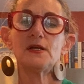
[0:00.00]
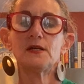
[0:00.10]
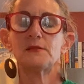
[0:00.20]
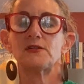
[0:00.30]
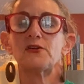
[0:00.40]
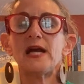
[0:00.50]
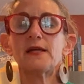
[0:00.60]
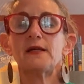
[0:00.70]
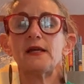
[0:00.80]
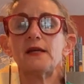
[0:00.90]
Let me crack
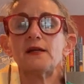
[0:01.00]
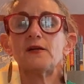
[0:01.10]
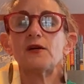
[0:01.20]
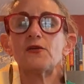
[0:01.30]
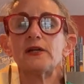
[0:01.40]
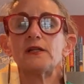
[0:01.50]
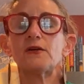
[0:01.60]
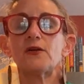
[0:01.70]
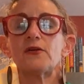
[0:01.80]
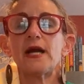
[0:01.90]
it again. It'll go
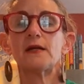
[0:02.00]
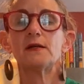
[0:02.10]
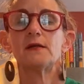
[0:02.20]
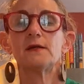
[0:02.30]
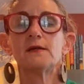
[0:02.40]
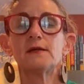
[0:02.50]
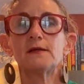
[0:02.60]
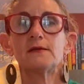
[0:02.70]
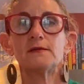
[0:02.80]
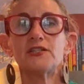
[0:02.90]
crack.
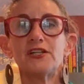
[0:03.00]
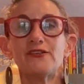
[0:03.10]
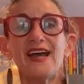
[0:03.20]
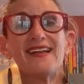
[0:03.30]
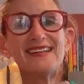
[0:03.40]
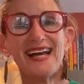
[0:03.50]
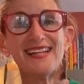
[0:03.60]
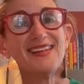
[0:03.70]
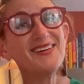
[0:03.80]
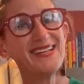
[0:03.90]
Did you hear that? I
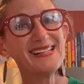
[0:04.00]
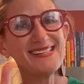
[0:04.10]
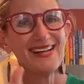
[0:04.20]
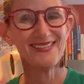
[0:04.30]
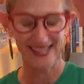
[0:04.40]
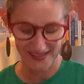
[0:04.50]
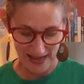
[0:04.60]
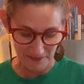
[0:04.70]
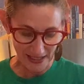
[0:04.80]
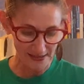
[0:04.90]
love that sound.
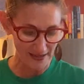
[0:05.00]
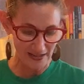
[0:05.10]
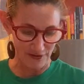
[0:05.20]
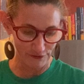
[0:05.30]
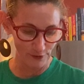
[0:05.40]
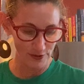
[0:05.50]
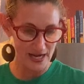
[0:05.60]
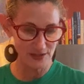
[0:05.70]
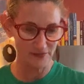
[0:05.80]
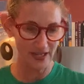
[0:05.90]
That means I've got
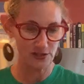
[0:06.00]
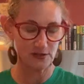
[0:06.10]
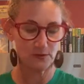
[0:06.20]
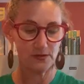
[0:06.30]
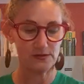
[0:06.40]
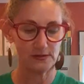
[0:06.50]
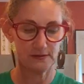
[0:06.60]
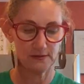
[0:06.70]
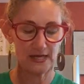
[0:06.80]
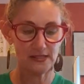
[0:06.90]
fresh vegetables.
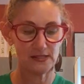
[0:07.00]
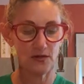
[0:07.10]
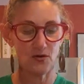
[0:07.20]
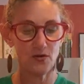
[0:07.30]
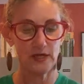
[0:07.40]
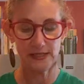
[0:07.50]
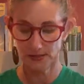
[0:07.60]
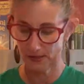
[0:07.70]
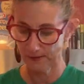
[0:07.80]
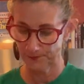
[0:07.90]
That's the whole
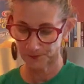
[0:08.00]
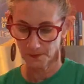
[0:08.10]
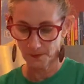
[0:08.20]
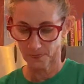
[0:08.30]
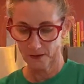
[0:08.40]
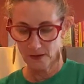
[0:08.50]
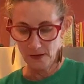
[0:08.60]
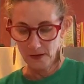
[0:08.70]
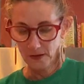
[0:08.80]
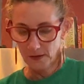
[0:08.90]
idea.
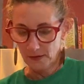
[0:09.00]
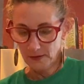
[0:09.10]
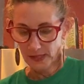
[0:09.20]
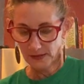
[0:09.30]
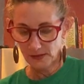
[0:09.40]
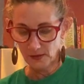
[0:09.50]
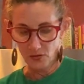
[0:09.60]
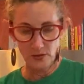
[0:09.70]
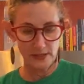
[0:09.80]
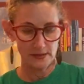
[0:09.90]

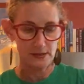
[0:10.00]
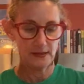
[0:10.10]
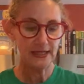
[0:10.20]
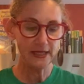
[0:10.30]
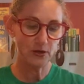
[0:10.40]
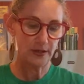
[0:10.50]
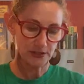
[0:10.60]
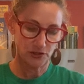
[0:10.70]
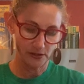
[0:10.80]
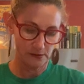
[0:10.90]
Any
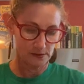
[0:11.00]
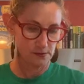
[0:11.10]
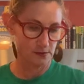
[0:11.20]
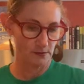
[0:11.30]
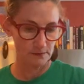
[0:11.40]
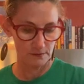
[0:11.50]
questions?